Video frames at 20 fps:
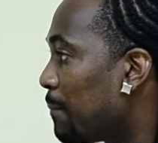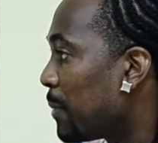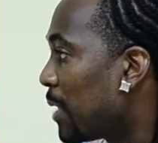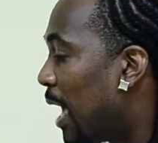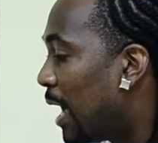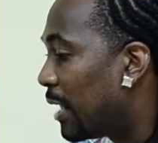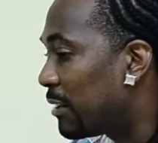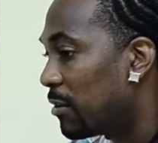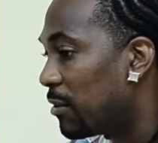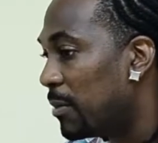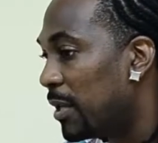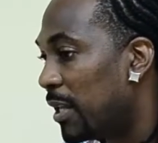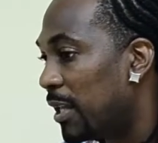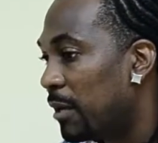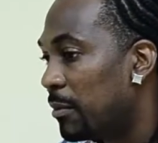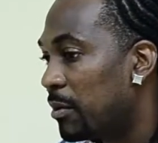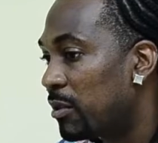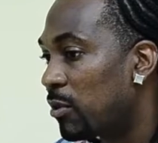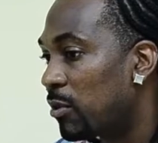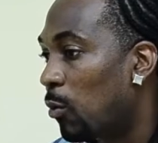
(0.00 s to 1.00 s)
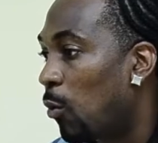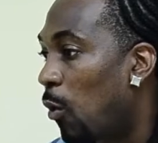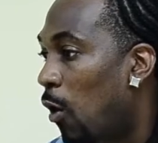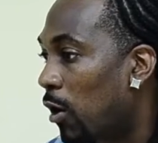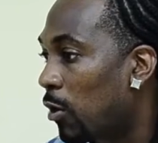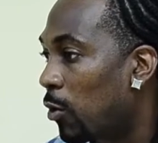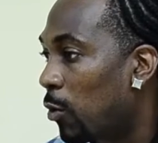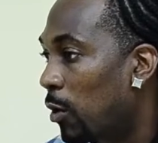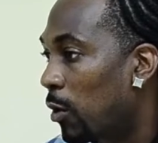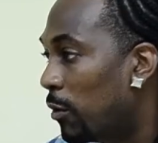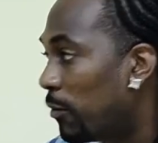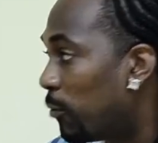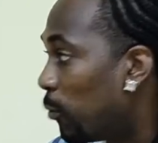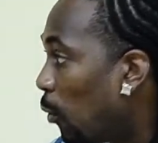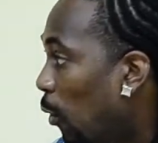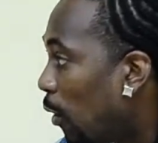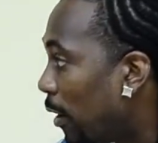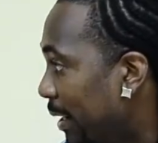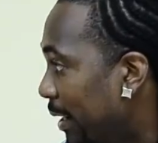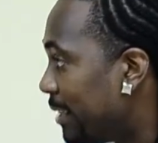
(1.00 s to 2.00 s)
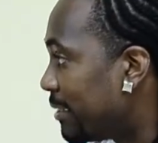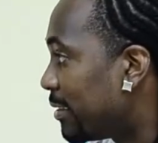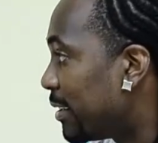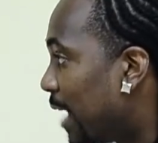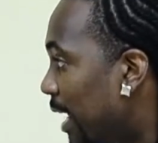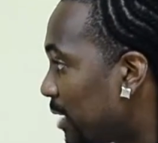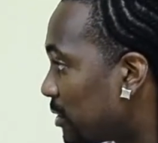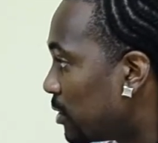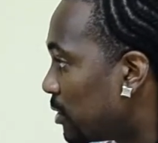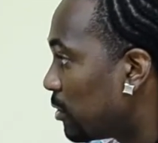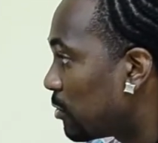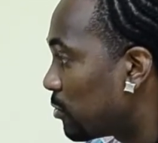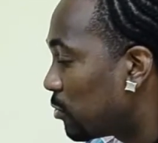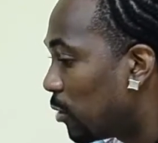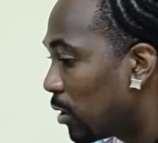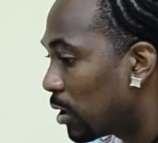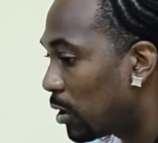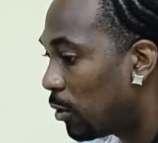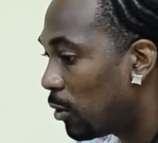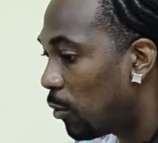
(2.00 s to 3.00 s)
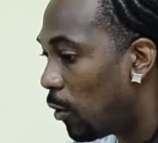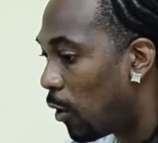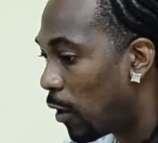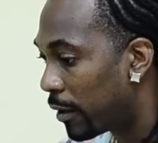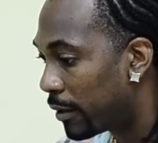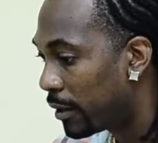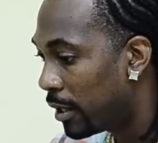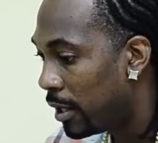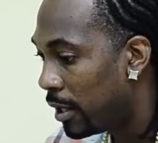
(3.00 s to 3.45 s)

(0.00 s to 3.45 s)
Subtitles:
and to be able to walk away with 1 International Soca Award.